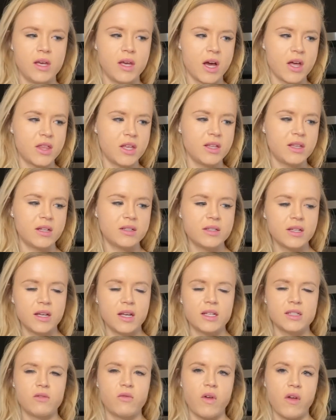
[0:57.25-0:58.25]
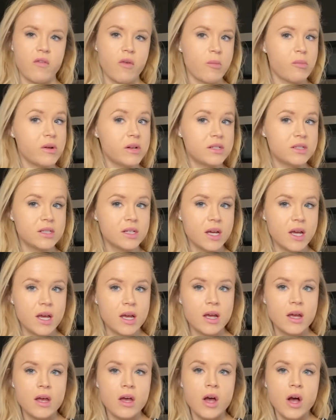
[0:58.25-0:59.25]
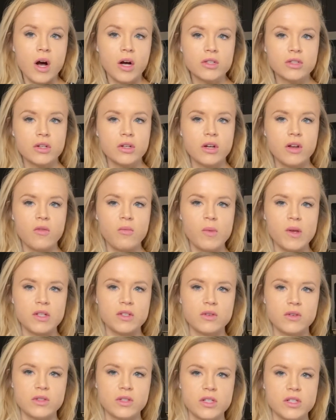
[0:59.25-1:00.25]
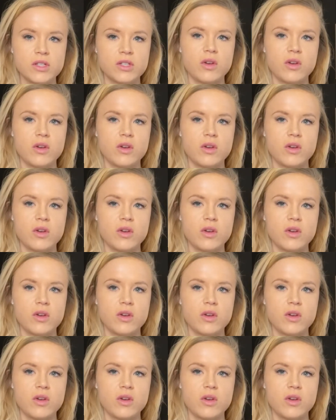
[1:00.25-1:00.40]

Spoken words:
I think that's like his favorite place to get alternative meat sources.